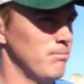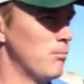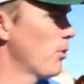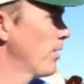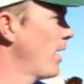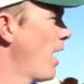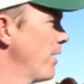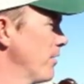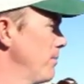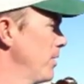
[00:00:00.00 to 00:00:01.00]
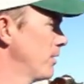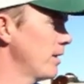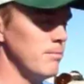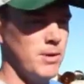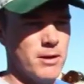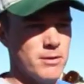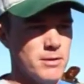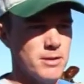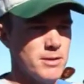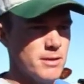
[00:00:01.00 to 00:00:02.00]
more than 100 milking
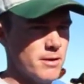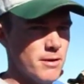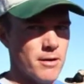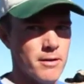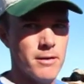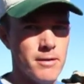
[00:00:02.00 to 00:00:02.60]
Peterslands in the herd.